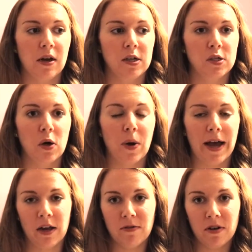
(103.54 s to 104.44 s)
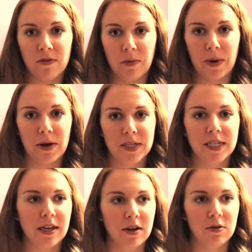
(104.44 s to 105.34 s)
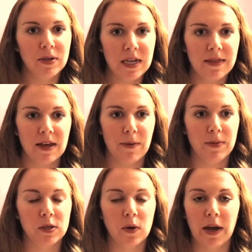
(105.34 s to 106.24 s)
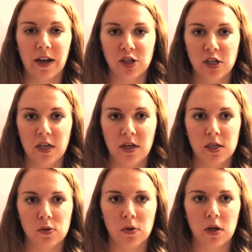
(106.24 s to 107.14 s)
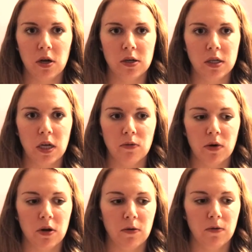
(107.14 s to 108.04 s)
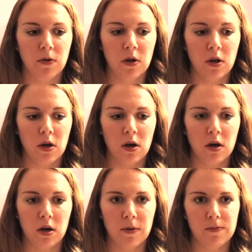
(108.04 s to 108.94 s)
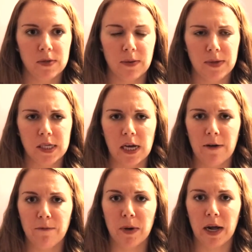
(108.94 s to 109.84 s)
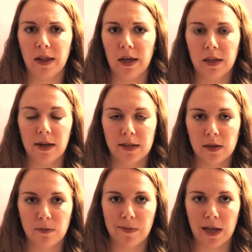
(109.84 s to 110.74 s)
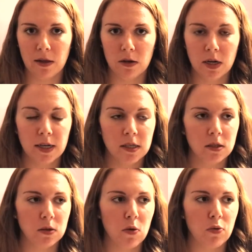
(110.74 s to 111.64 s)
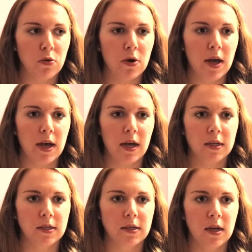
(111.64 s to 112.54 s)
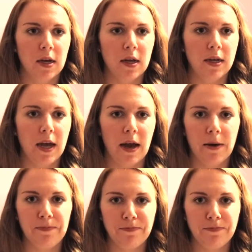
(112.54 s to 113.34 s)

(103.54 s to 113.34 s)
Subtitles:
So I got rid of them. I was like, I don't need them. So it's really hard to get rid of some stuff, but I like let some of my little cousins go through it, and yeah.